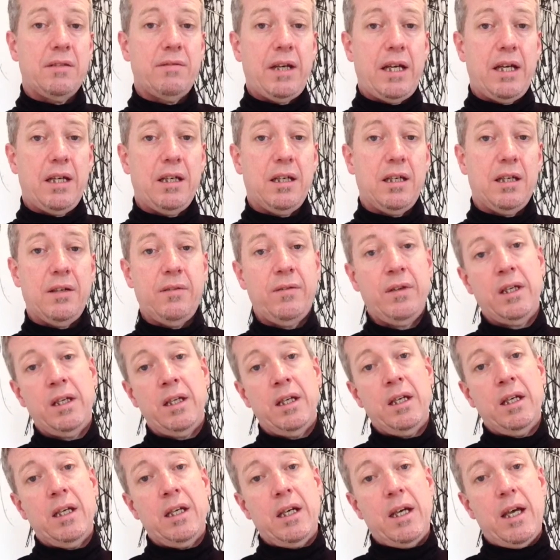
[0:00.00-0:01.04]
anger.
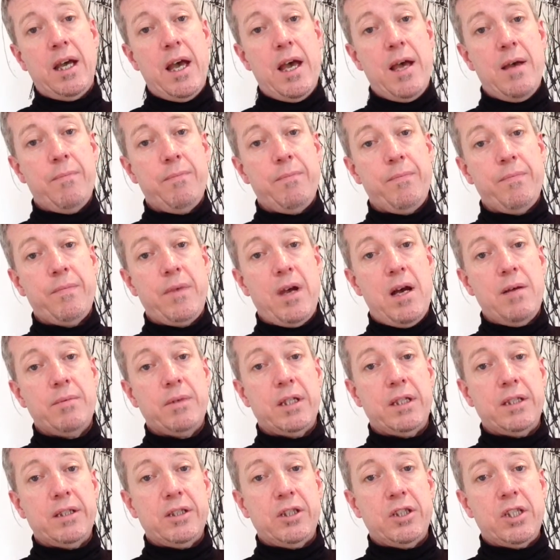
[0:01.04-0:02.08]
I'm
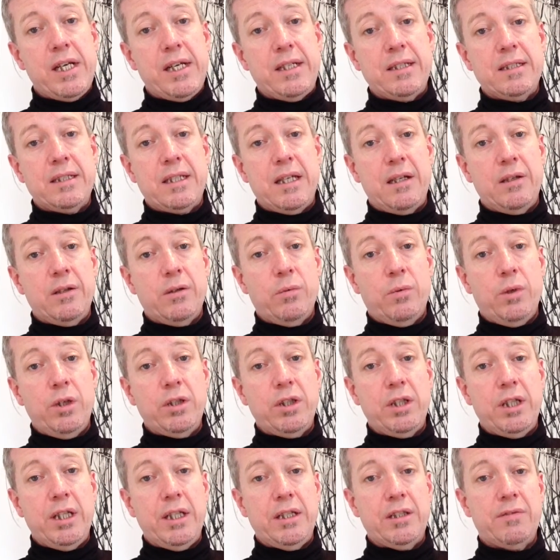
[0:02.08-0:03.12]
going to suggest that the one
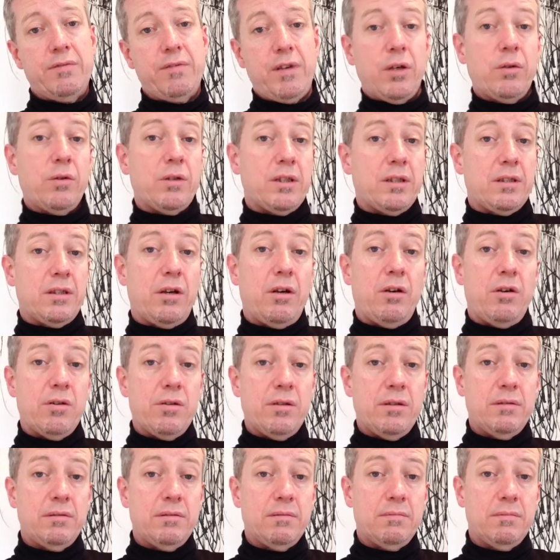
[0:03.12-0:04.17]
you need to focus
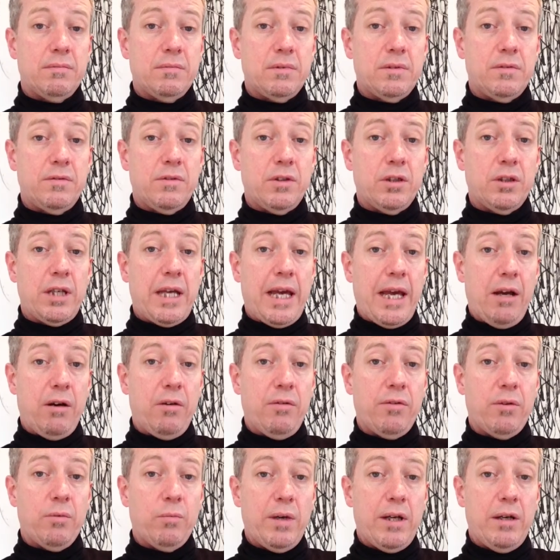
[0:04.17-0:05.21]
on for
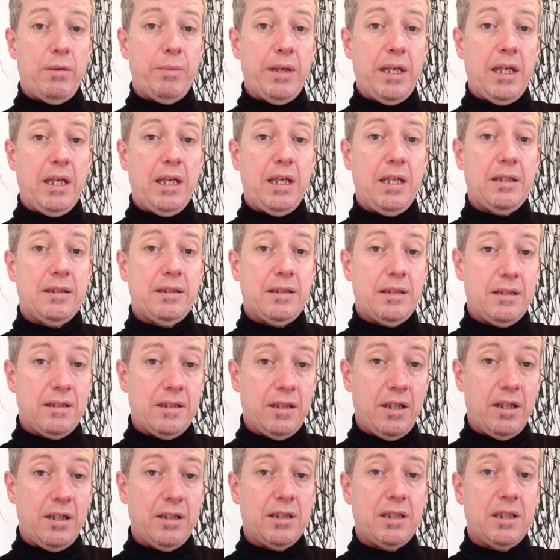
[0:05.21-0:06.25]
health and well-being is
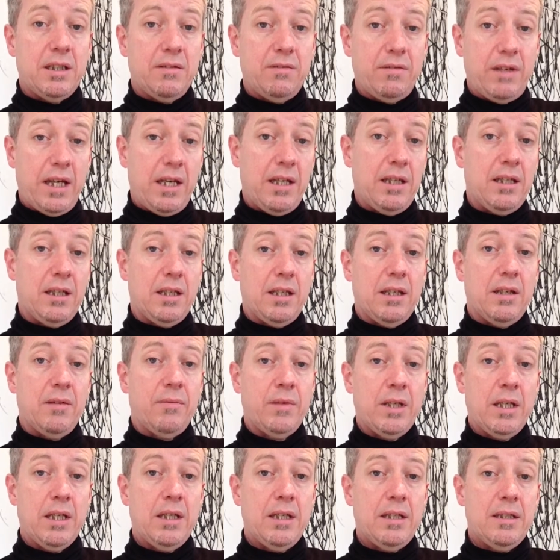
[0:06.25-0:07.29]
assertive anger.
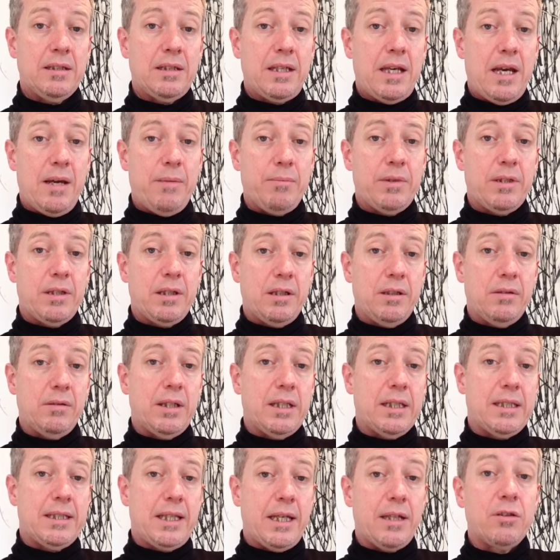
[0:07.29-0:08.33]
Absolutely
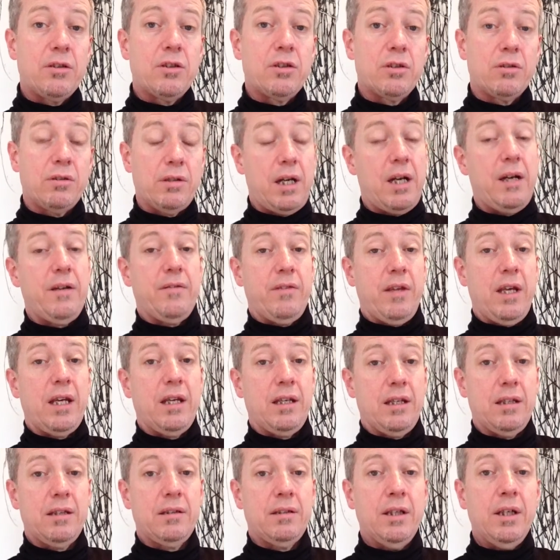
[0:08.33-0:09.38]
essential, I think,
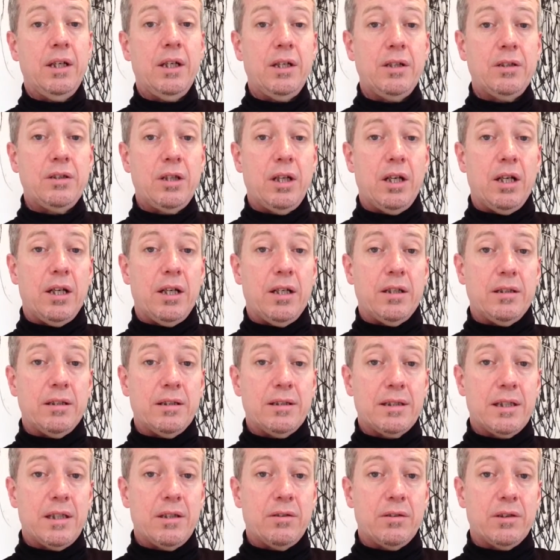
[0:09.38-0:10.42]
to learn the
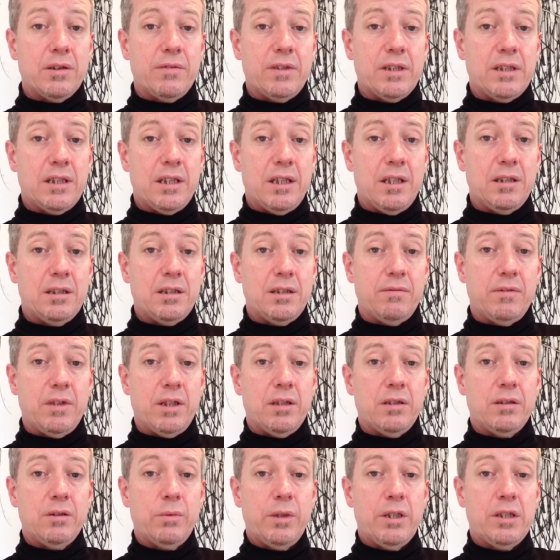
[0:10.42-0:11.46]
skills of
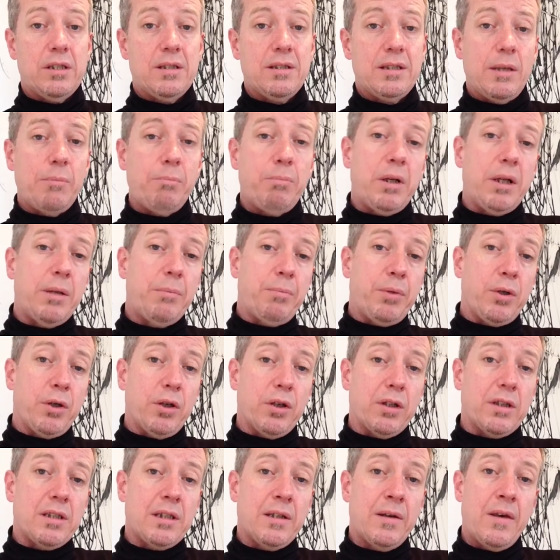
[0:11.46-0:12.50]
assertiveness, which simply
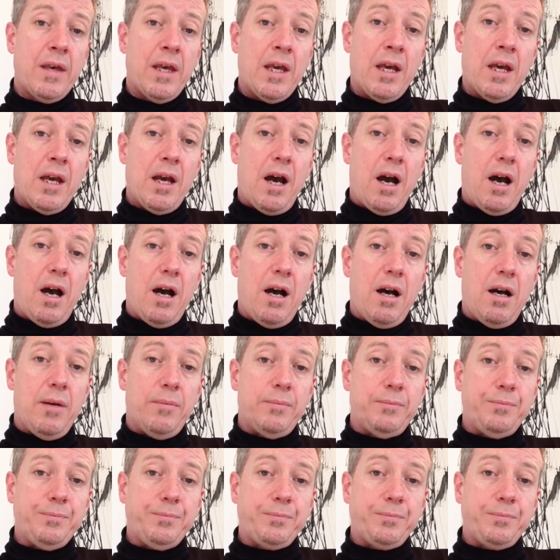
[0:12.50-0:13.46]
put are